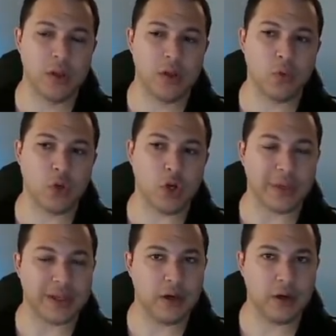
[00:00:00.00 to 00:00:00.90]
will go
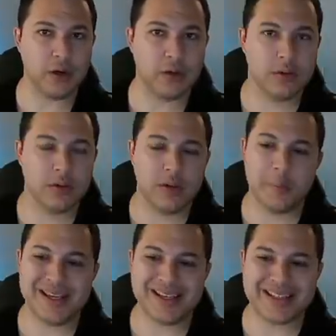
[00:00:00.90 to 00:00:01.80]
here.
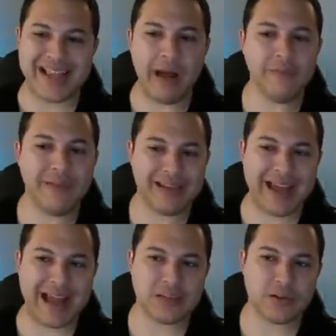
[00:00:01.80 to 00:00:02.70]
Because now if I
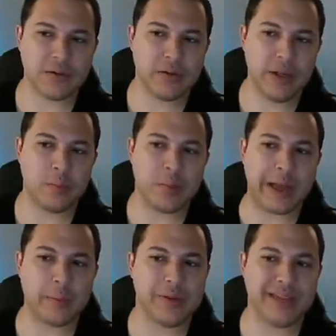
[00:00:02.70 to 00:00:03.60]
castle and
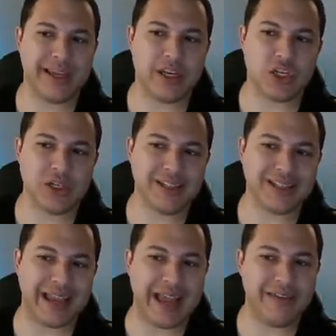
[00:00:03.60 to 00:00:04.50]
black plays h6,
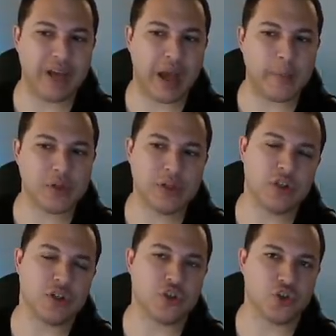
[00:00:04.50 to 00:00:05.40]
I have the option to
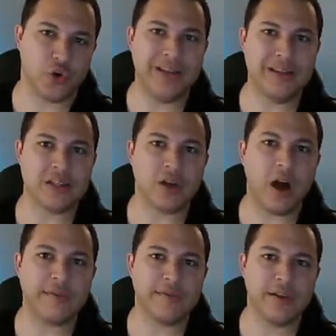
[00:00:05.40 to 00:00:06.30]
just trade this
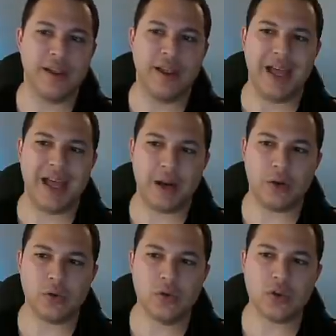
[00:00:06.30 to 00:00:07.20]
off, and I
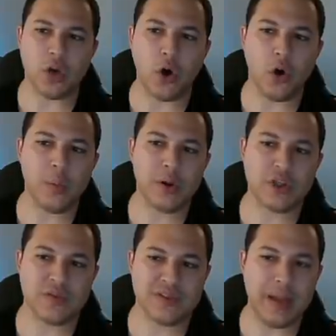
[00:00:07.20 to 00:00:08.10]
don't lose a whole
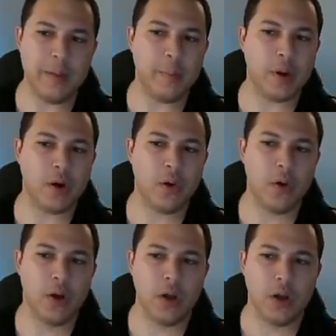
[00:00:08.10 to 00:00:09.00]
bunch of tempo
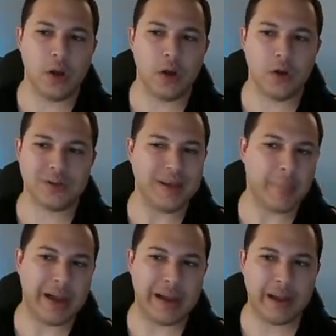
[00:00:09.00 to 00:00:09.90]
or
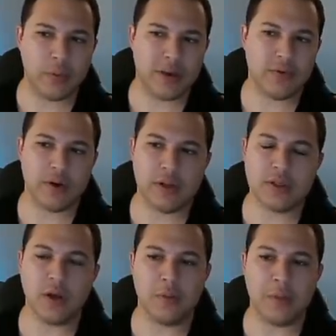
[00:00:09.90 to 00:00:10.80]
tempi, whatever it
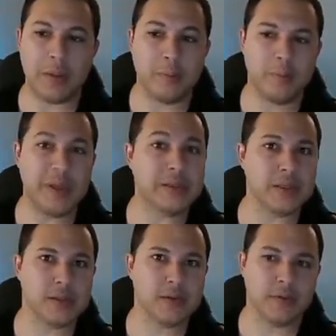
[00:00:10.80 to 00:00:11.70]
is, on my
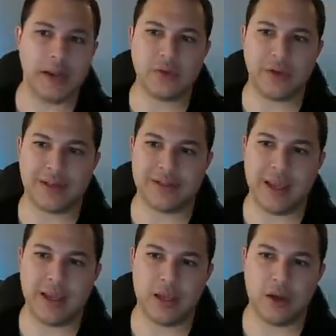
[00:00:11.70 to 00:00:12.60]
pieces, right? So I can
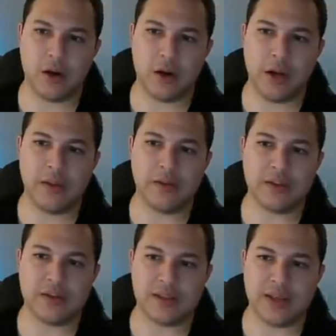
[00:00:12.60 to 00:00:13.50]
take here, and then
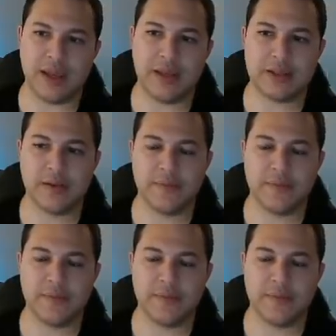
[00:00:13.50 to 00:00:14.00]
let's say takes.